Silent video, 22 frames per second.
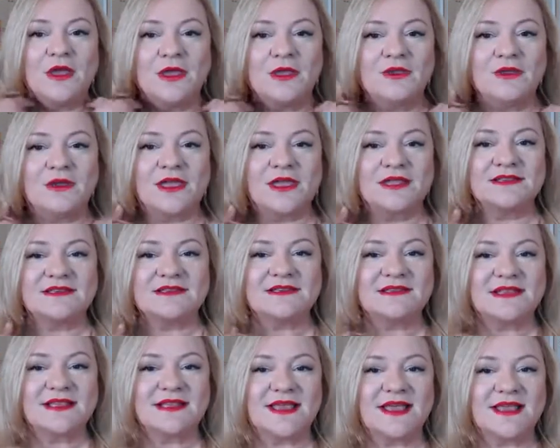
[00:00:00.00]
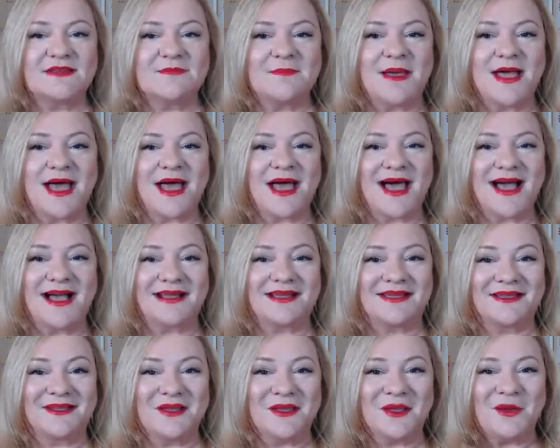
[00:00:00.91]
you can see that
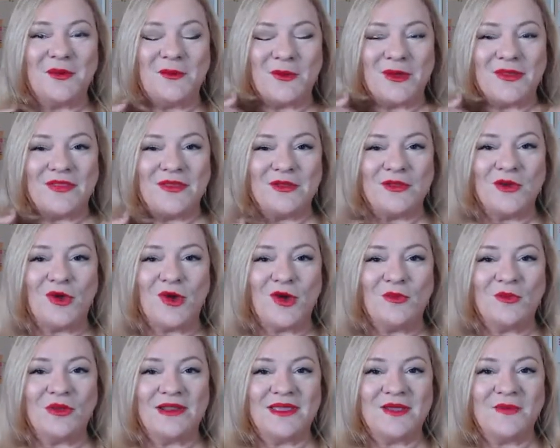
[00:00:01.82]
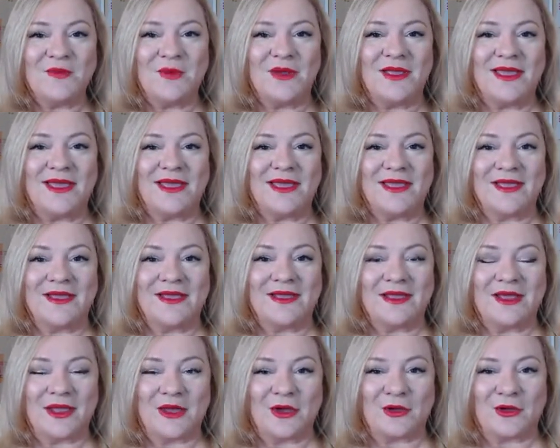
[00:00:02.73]
mark where they normally
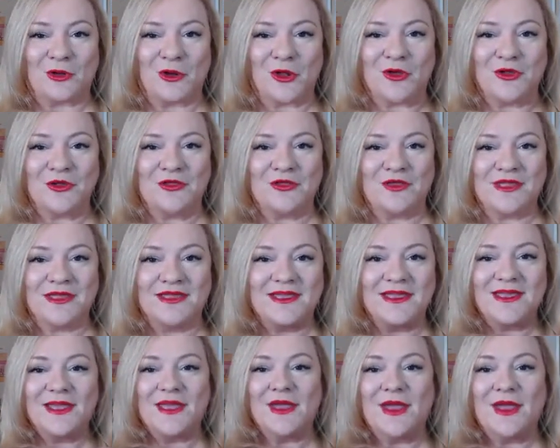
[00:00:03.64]
wear clothing